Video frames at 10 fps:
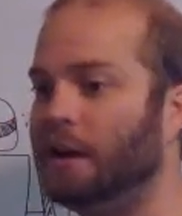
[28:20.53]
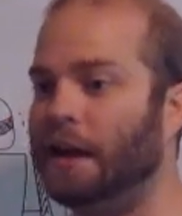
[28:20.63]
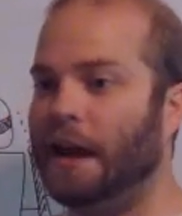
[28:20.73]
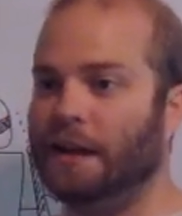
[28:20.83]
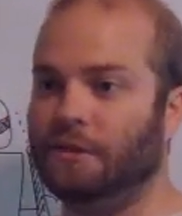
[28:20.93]

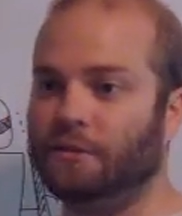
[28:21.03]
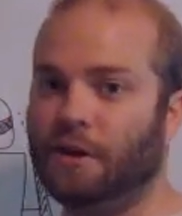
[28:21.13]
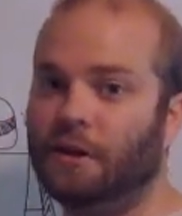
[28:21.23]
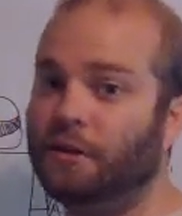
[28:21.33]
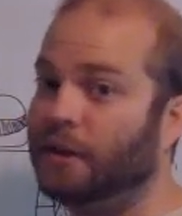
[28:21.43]
and you
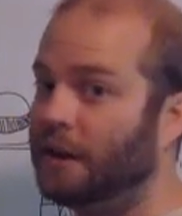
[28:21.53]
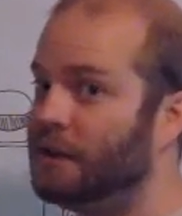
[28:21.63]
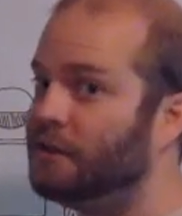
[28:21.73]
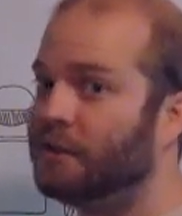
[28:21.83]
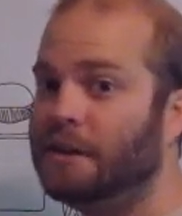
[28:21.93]
turn, it'll get
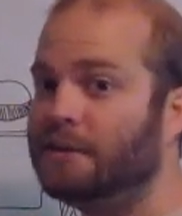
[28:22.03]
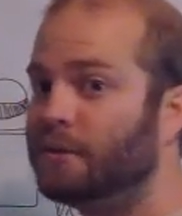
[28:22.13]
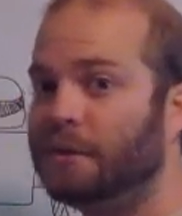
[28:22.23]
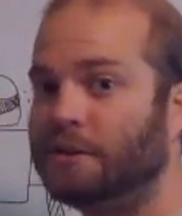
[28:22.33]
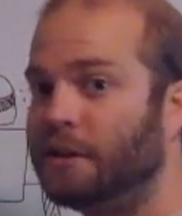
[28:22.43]
easier and easier
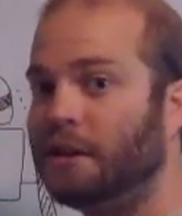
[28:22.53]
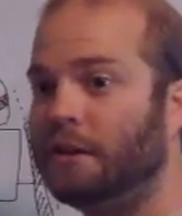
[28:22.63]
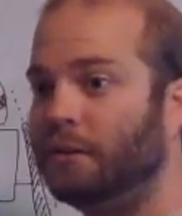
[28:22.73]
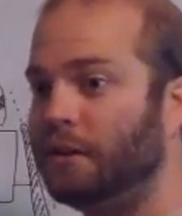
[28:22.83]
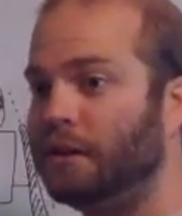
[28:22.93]
when you turn, and
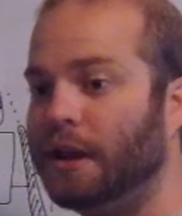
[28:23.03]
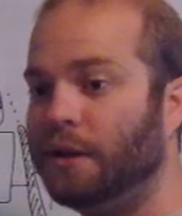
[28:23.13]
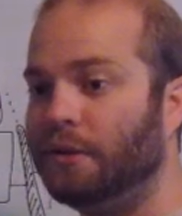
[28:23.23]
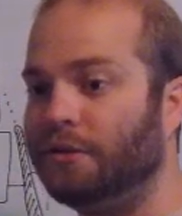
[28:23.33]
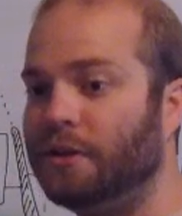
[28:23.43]
then when you let go
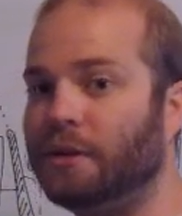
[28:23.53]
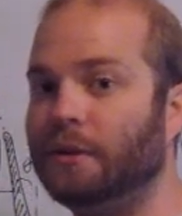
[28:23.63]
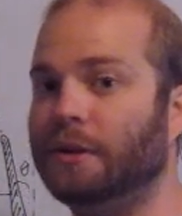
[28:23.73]
of the steering wheel,